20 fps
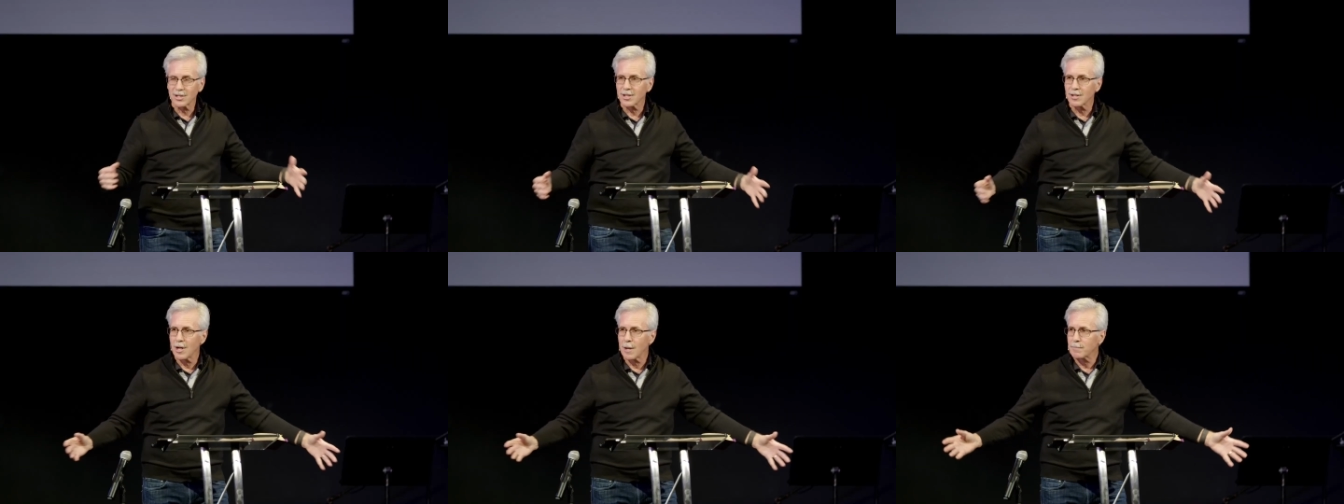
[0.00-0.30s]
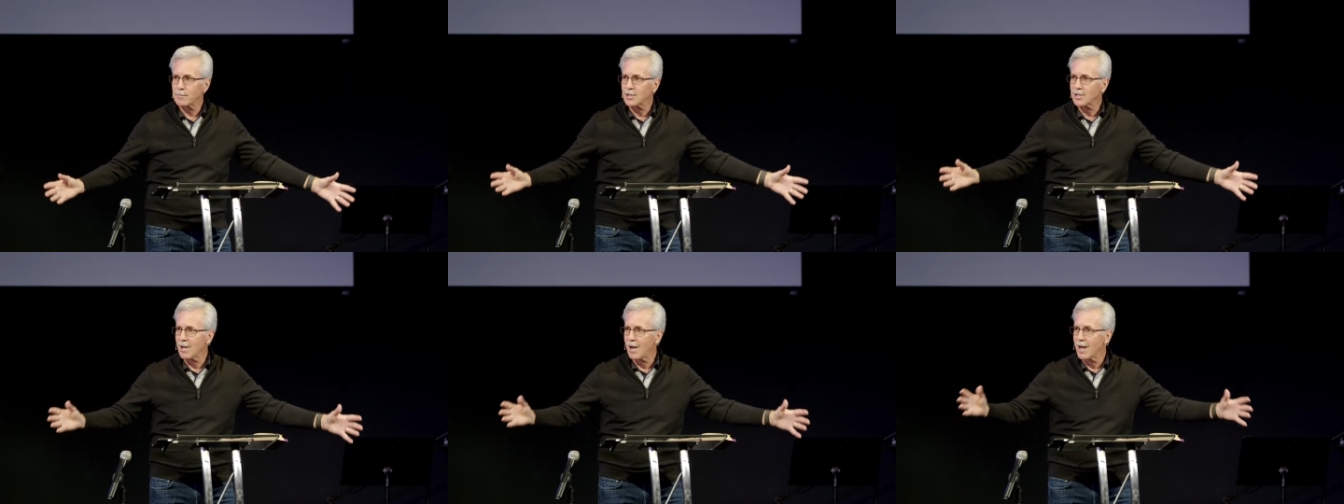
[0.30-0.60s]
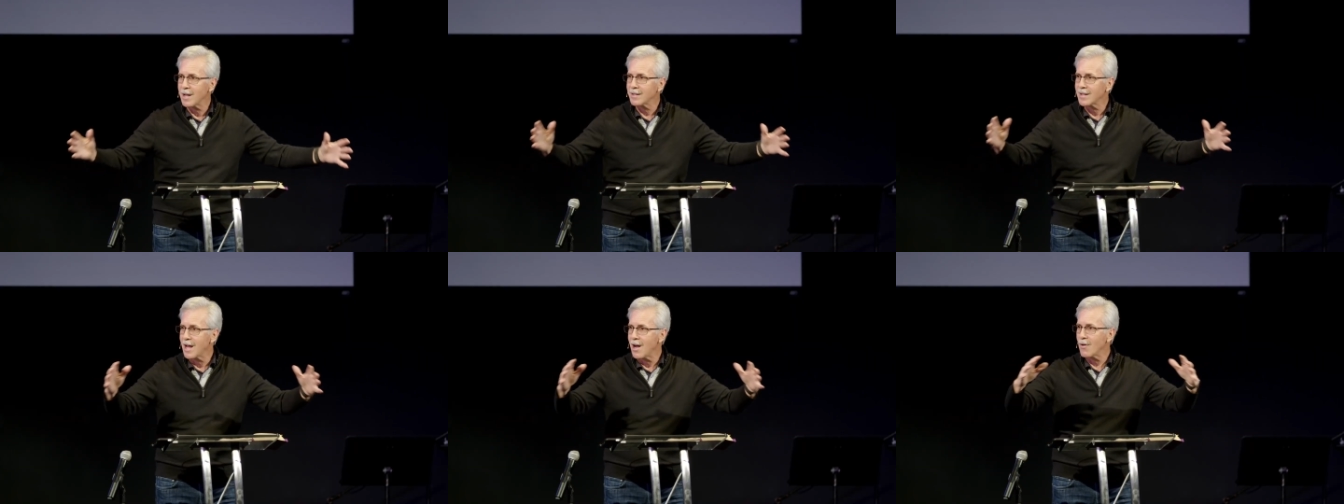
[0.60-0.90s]
an
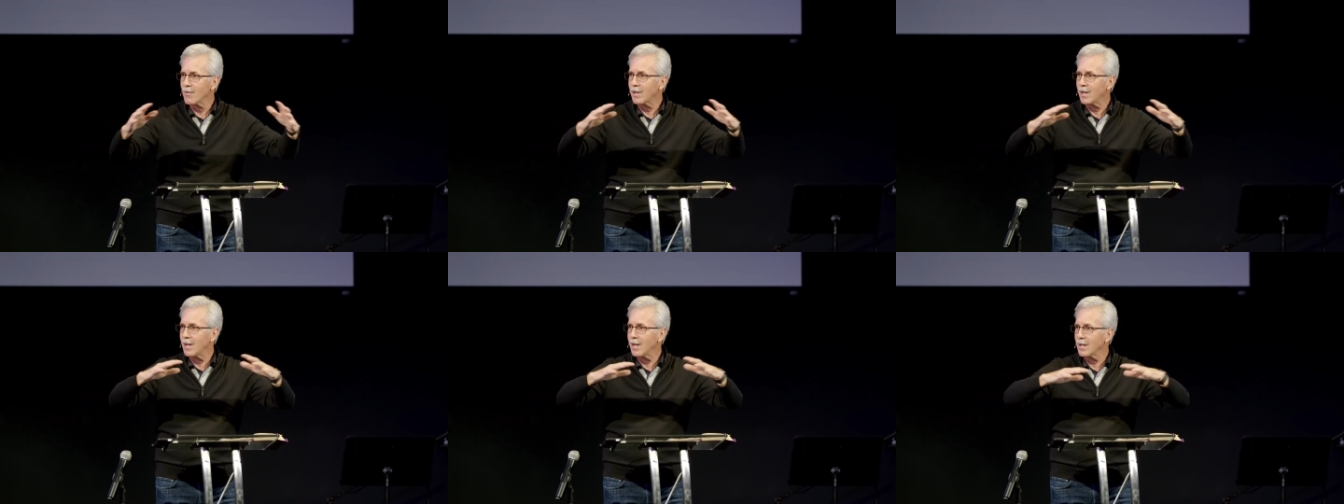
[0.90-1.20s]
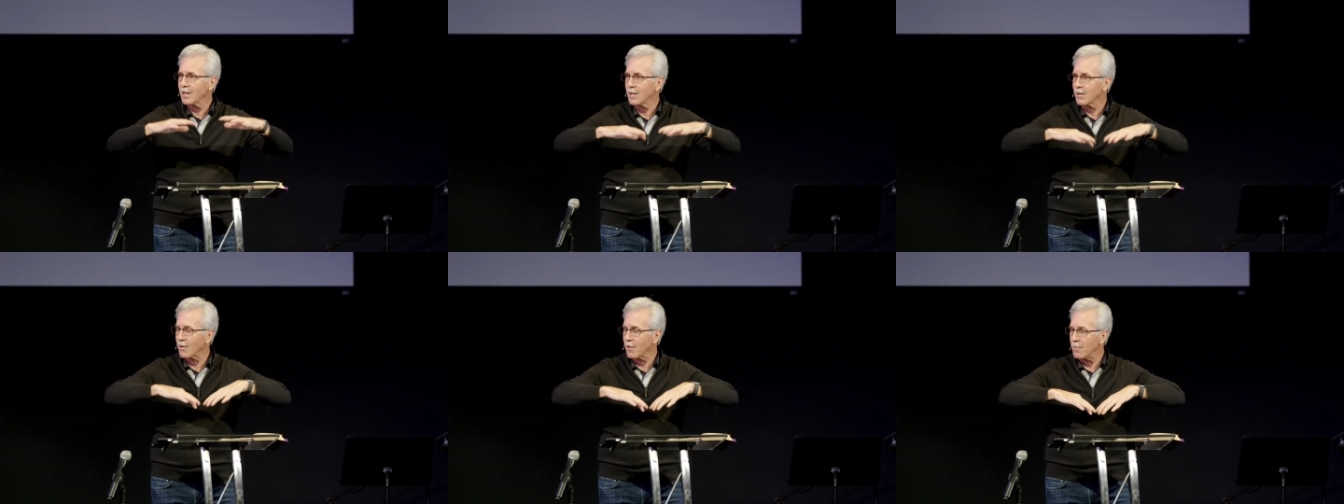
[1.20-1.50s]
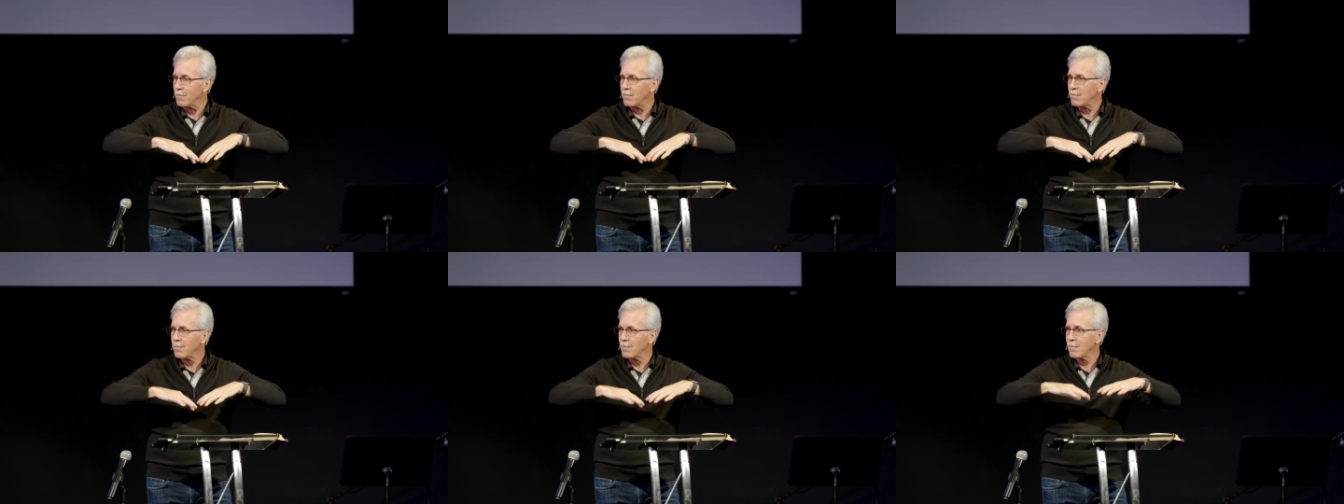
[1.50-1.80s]
upside down kingdom.
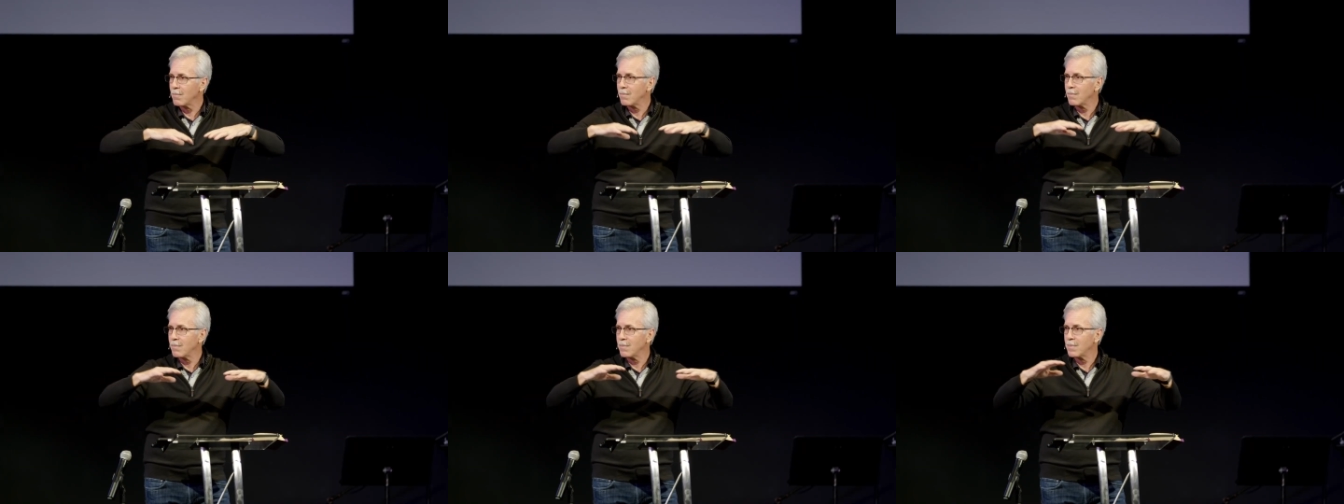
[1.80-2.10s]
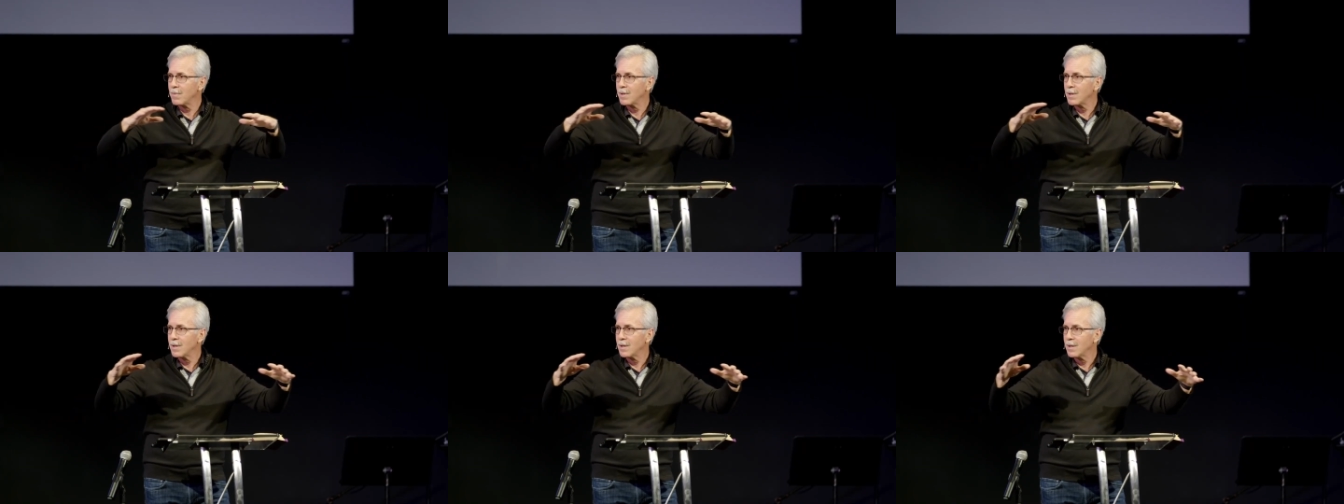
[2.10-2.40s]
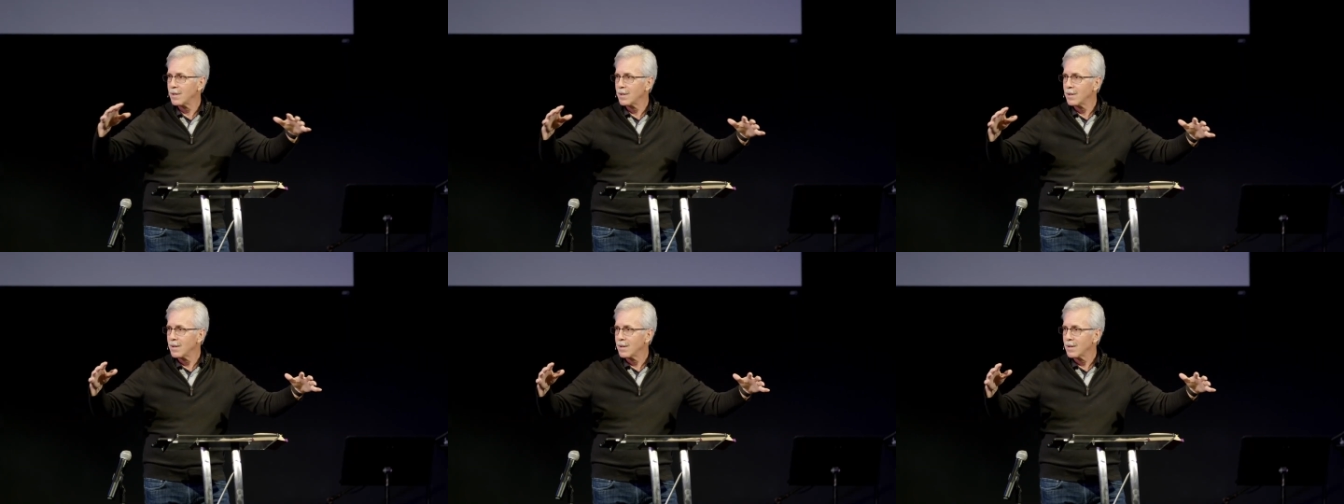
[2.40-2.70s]

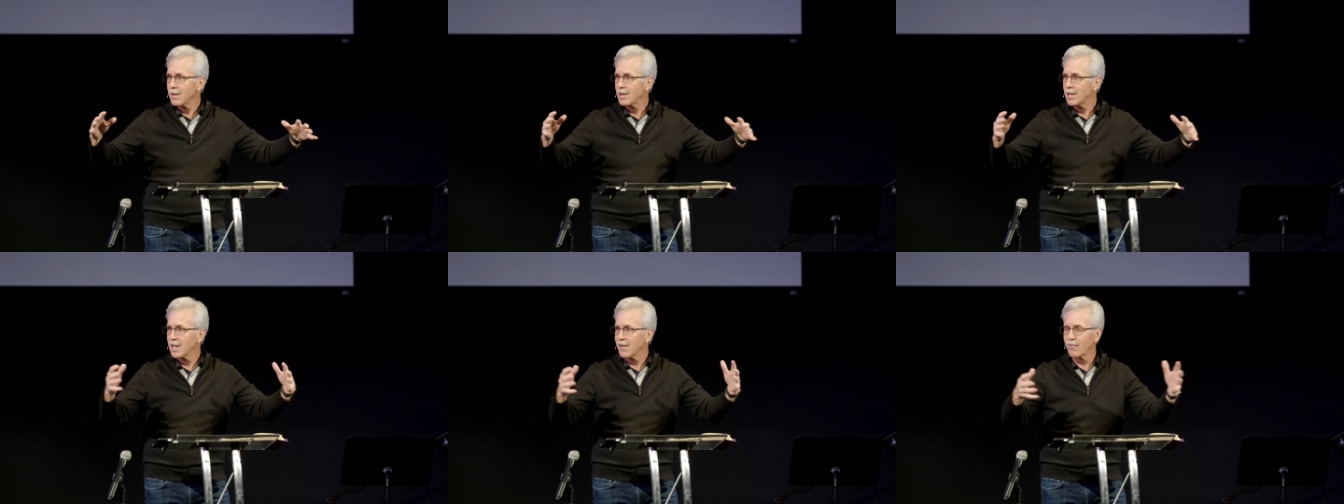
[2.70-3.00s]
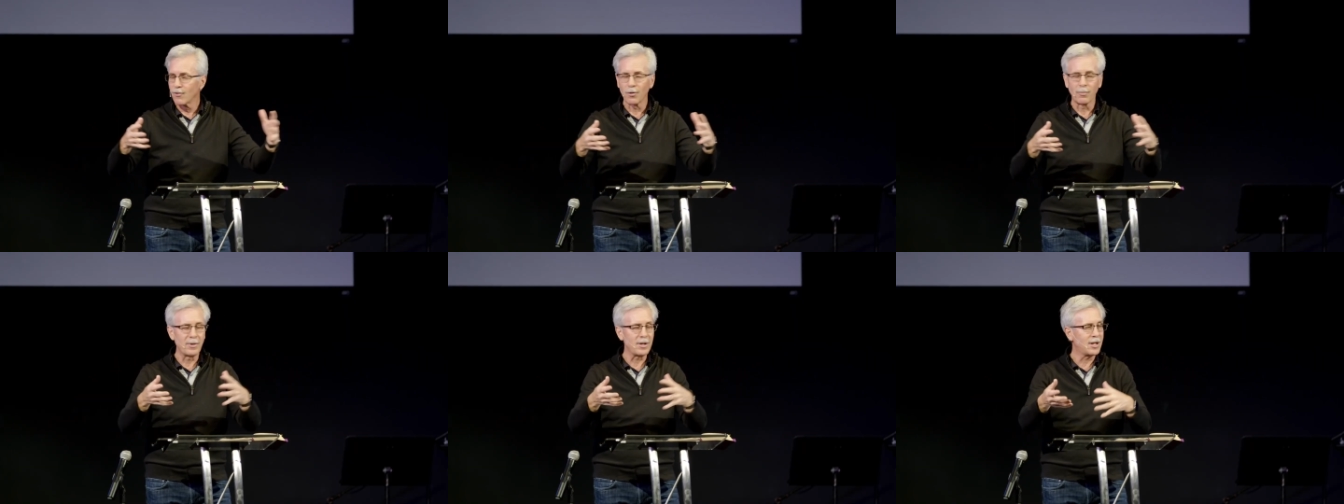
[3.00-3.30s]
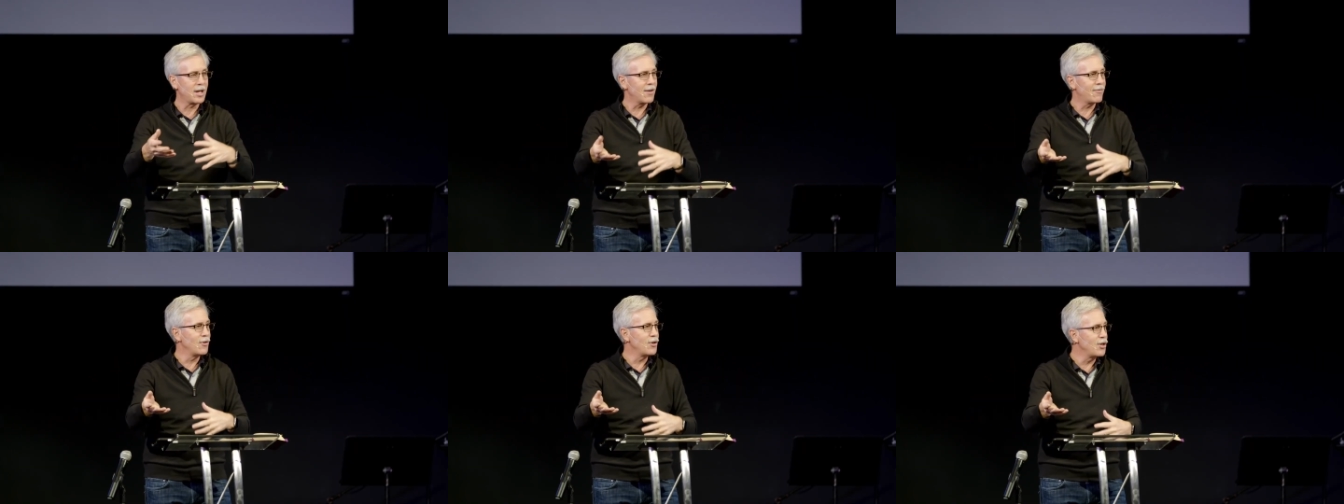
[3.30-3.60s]
Given will be
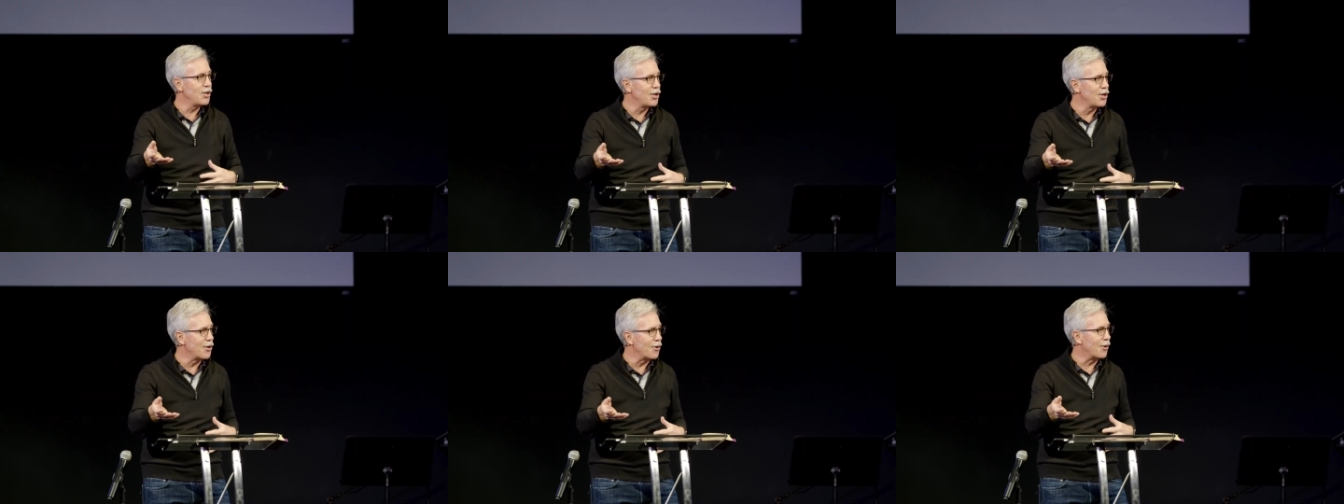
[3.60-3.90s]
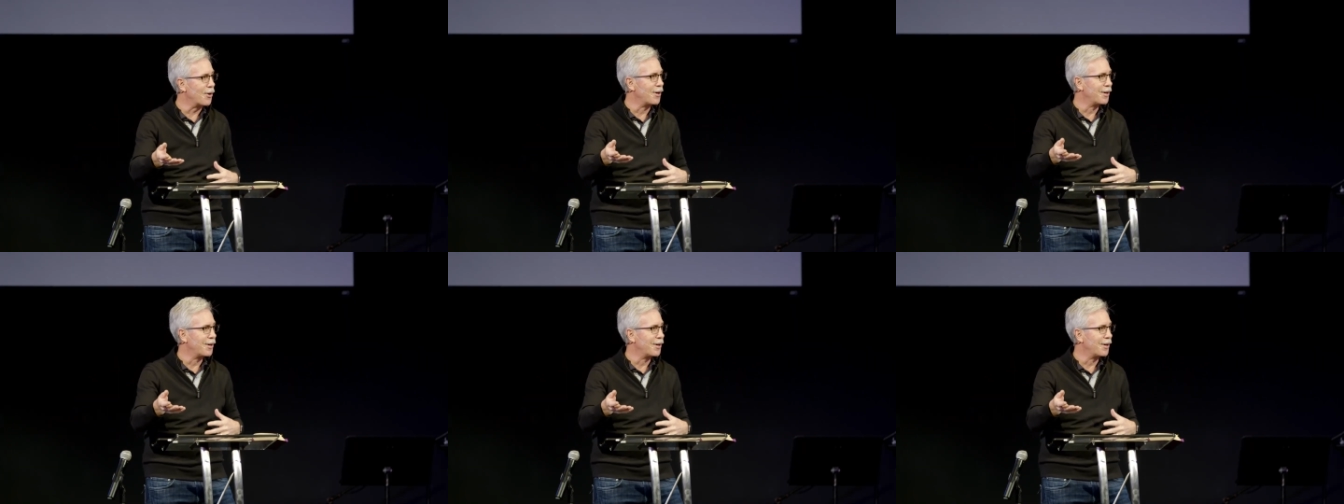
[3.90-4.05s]
given to you.